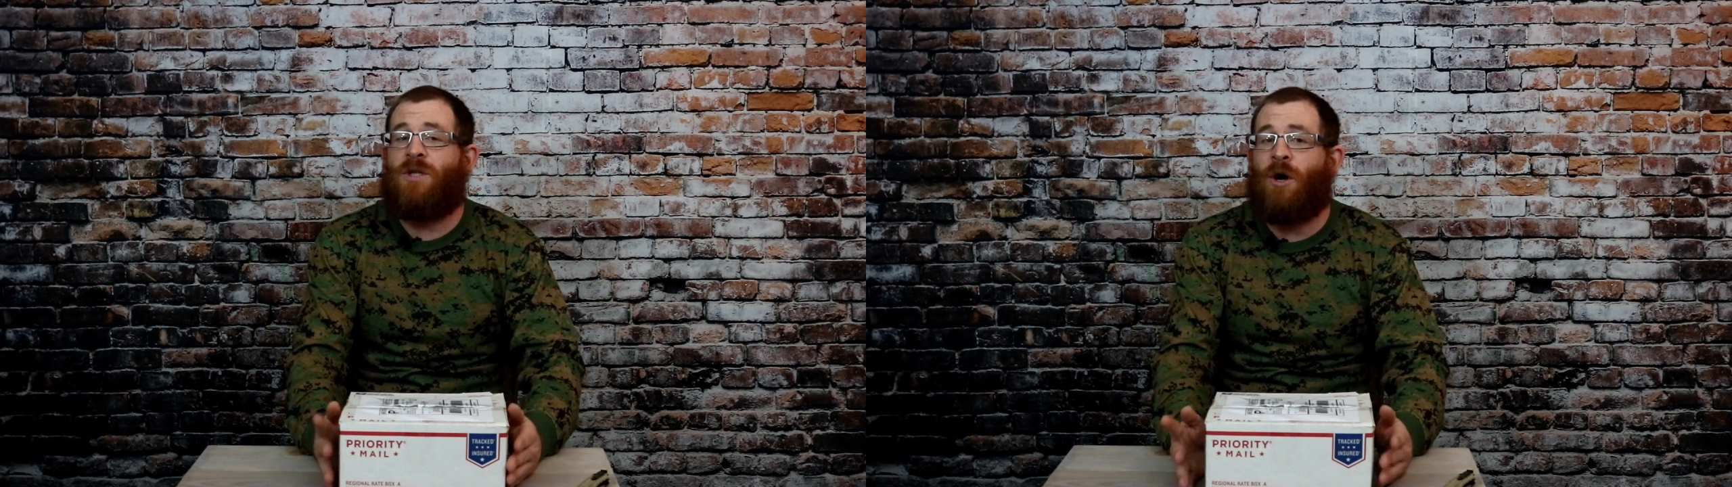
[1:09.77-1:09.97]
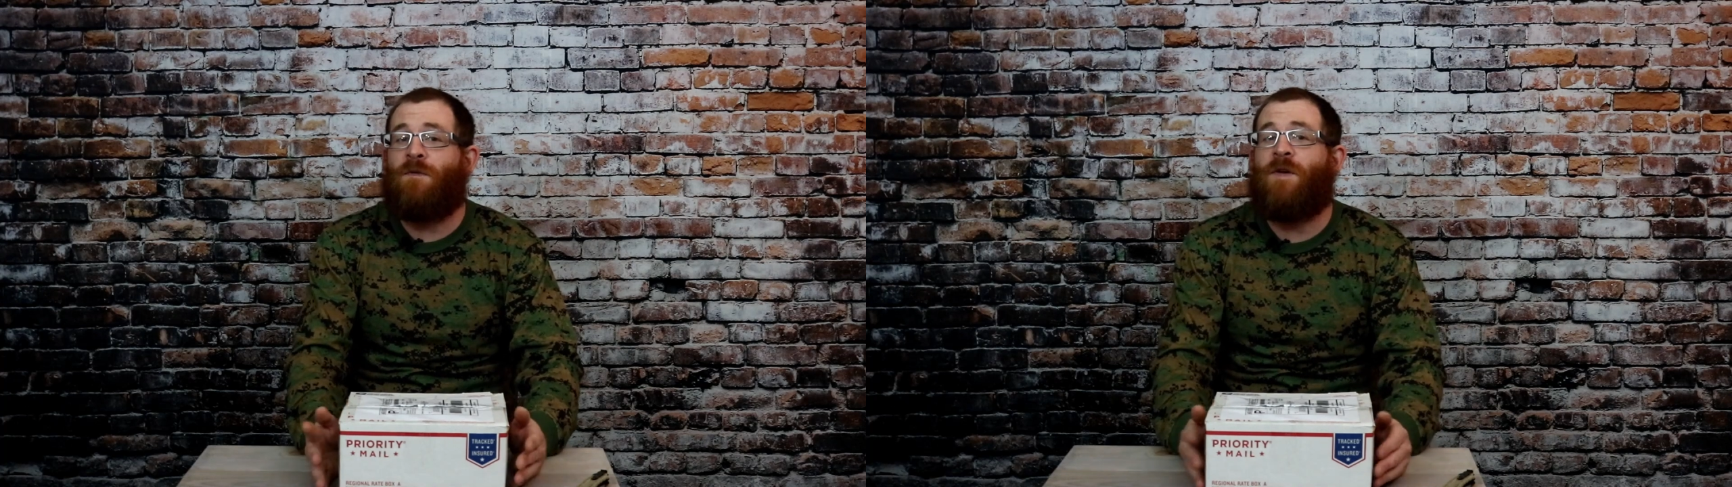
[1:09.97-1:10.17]

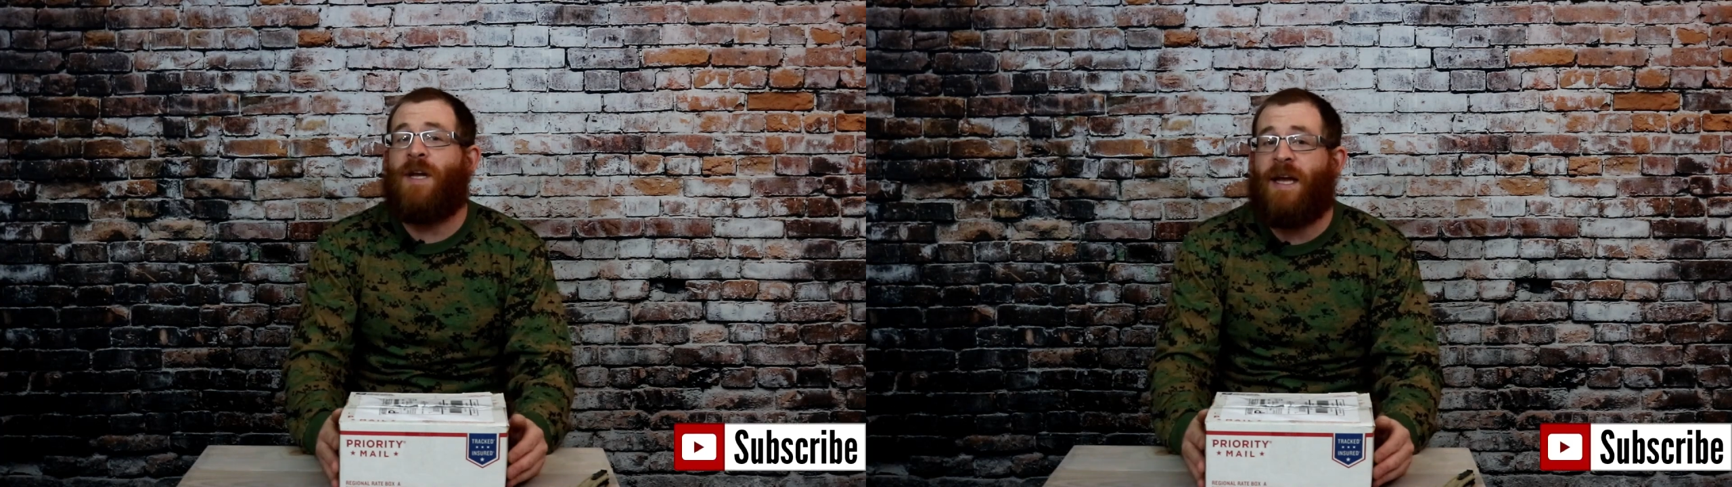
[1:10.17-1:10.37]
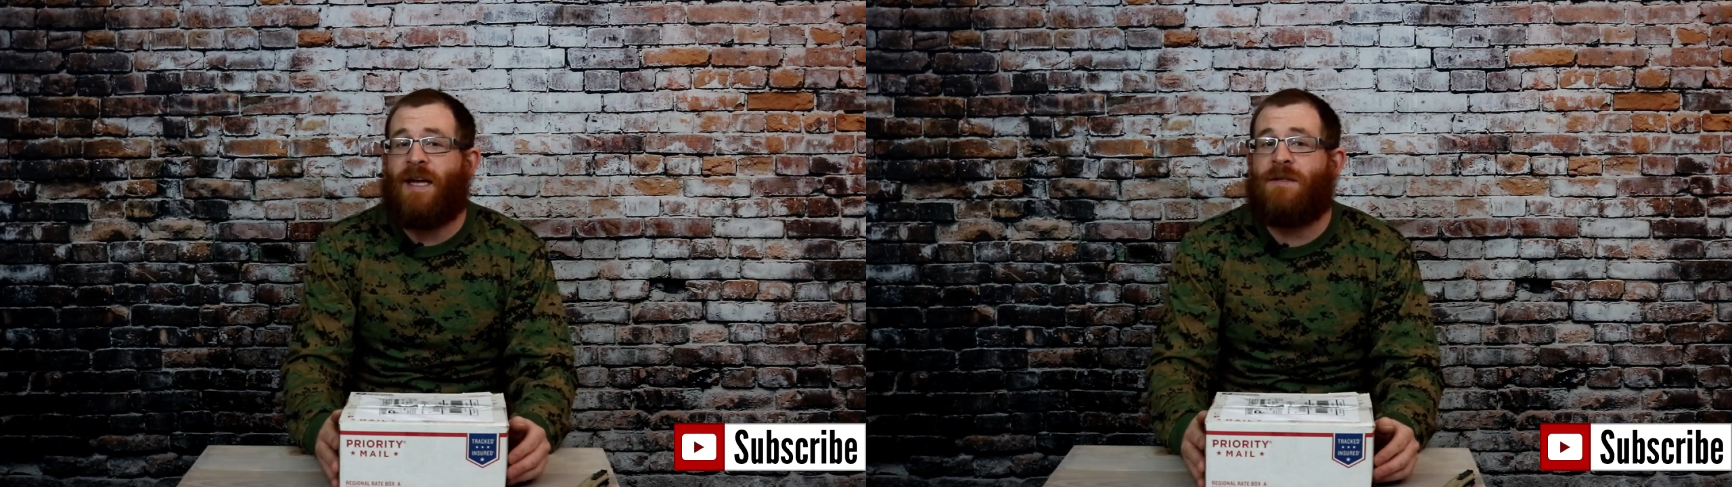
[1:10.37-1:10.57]
don't
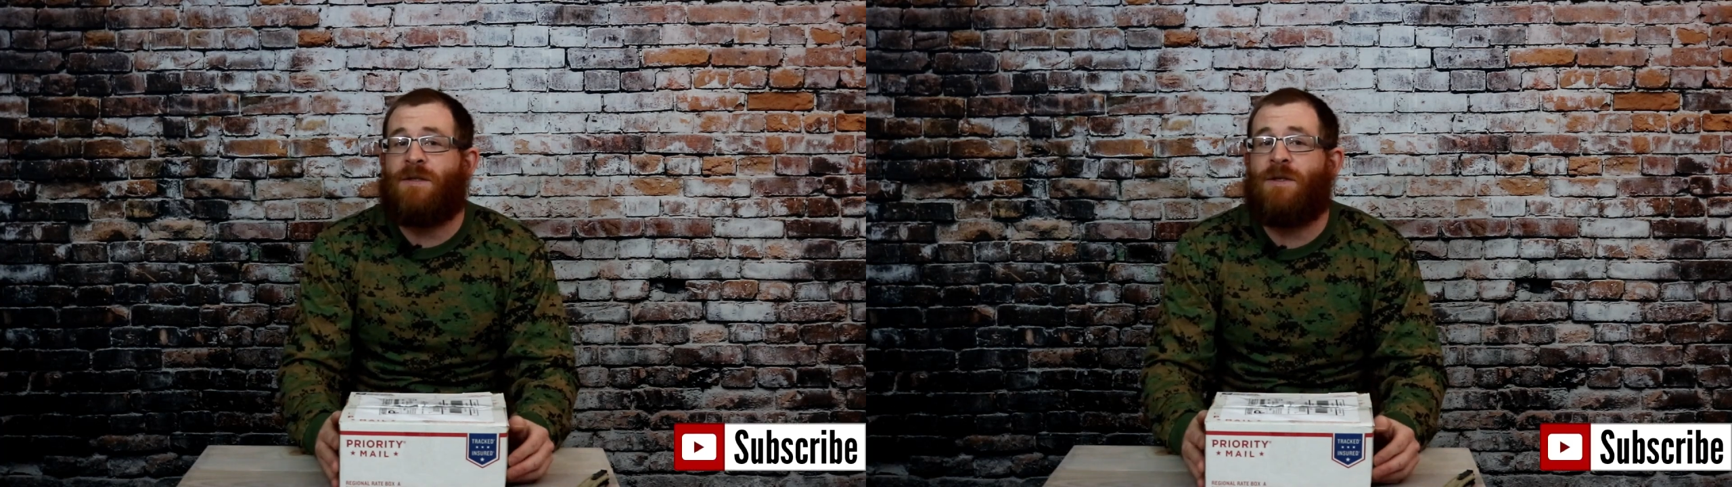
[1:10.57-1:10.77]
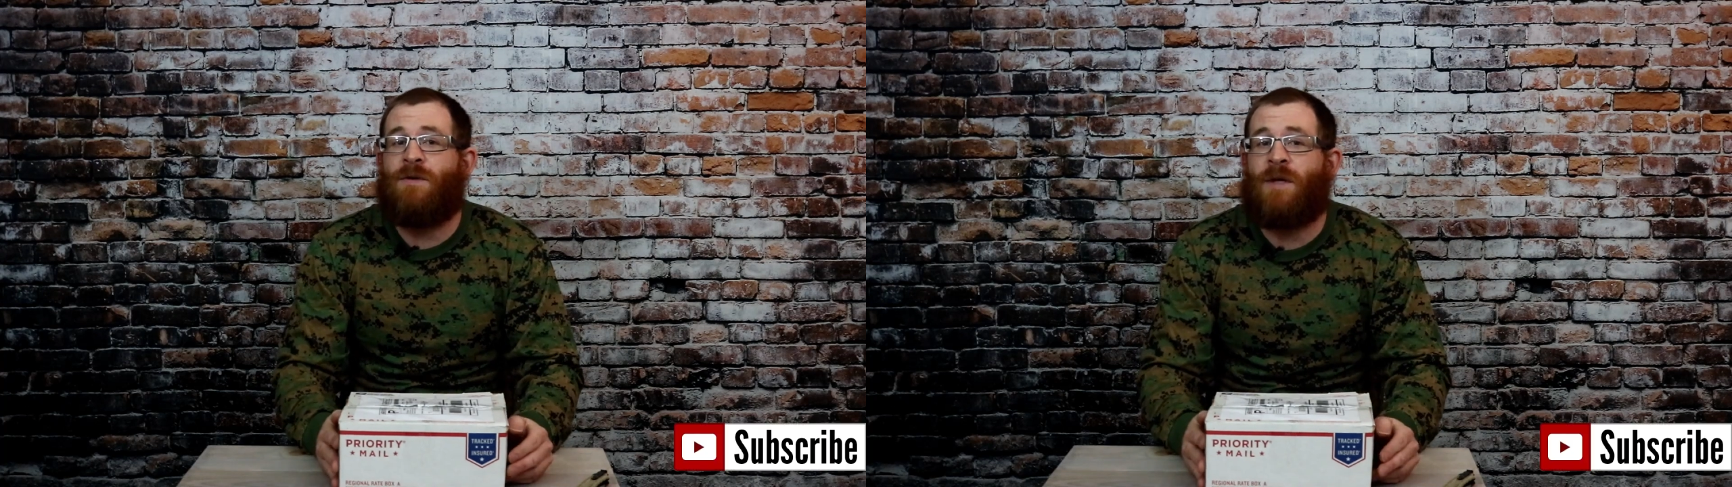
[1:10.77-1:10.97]
forget
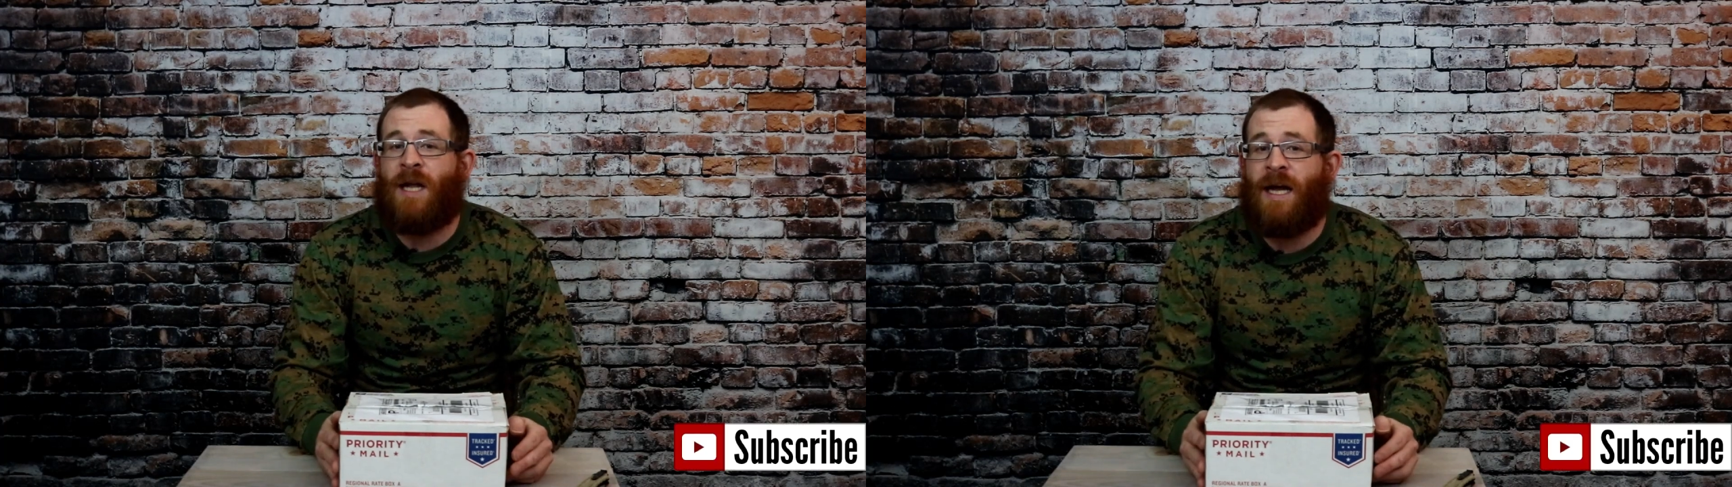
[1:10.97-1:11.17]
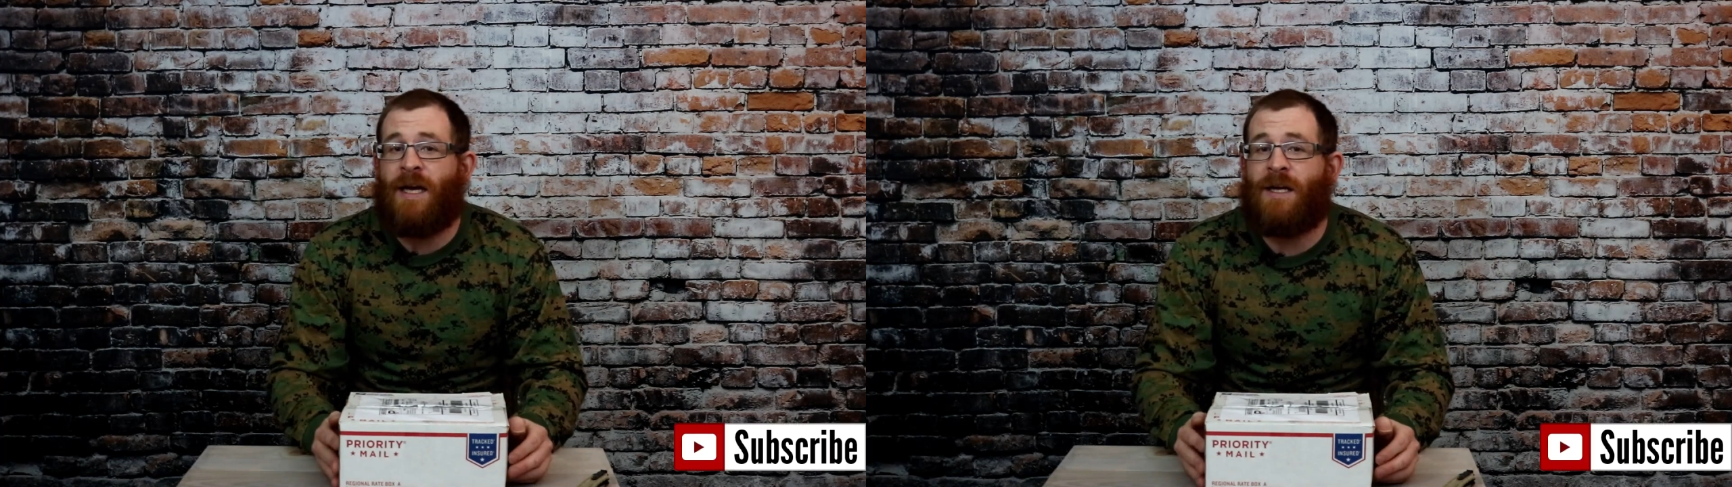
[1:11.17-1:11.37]
to
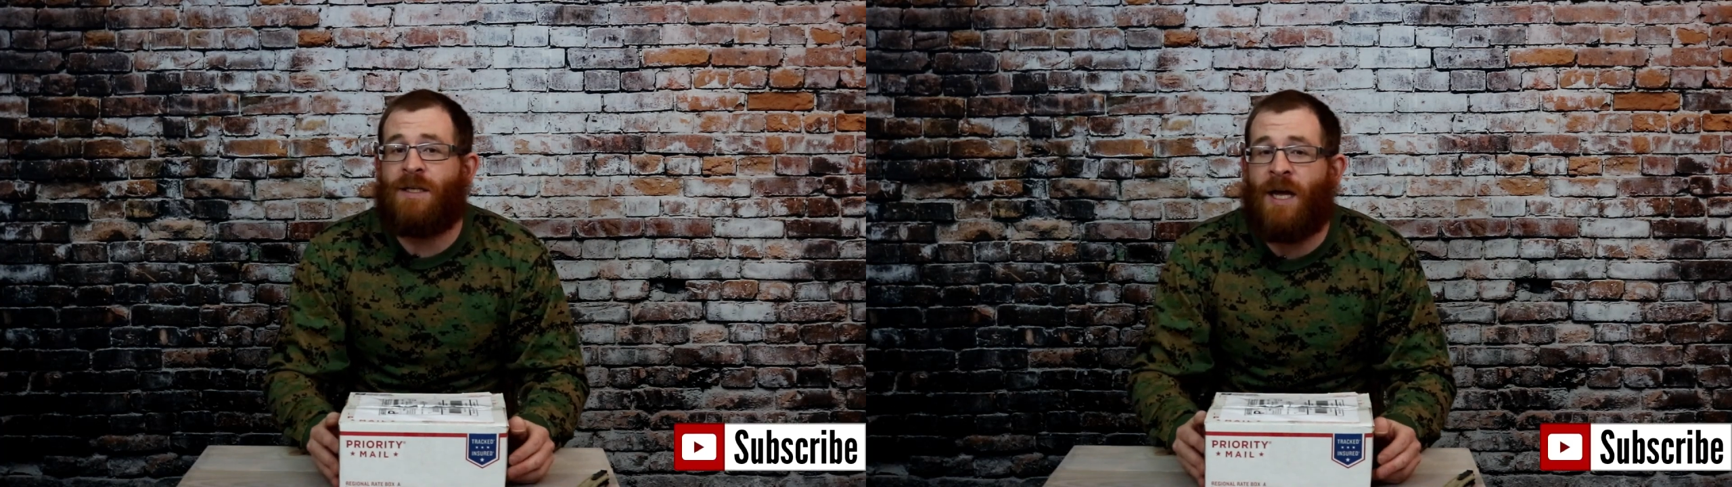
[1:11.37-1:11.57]
like